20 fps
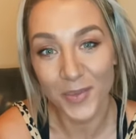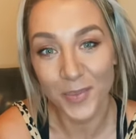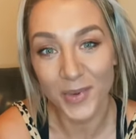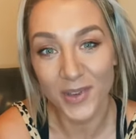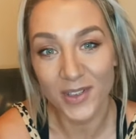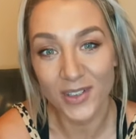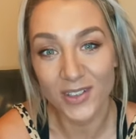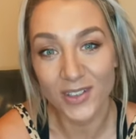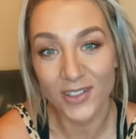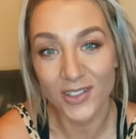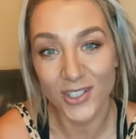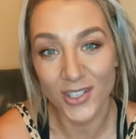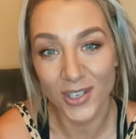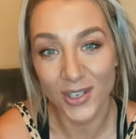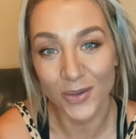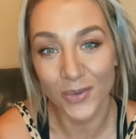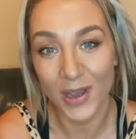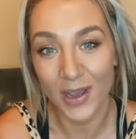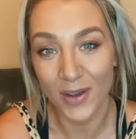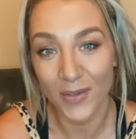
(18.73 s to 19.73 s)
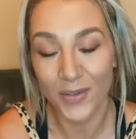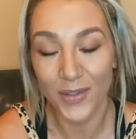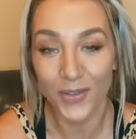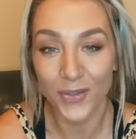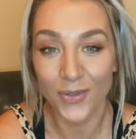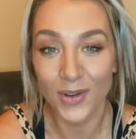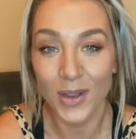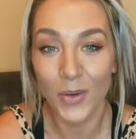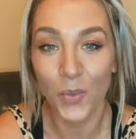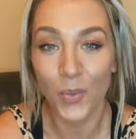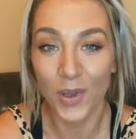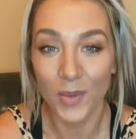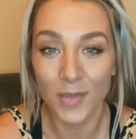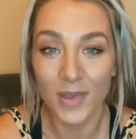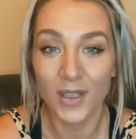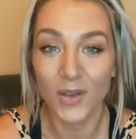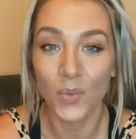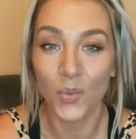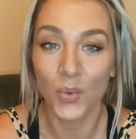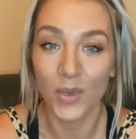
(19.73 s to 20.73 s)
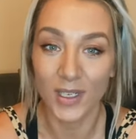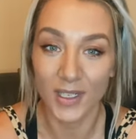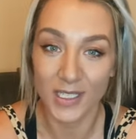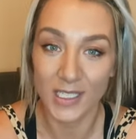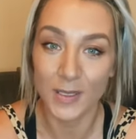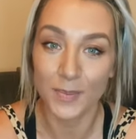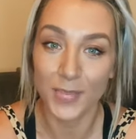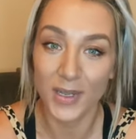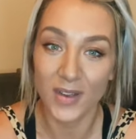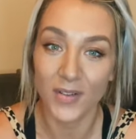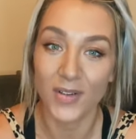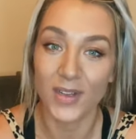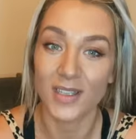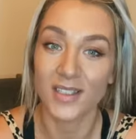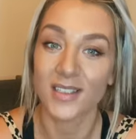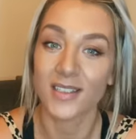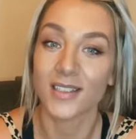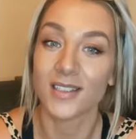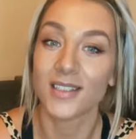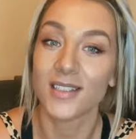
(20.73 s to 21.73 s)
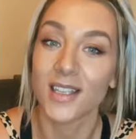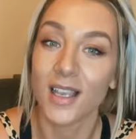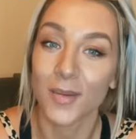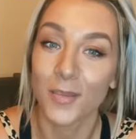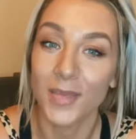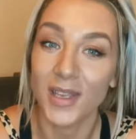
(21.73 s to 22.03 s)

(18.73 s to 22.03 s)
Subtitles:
but 2 out of 3 women will experience some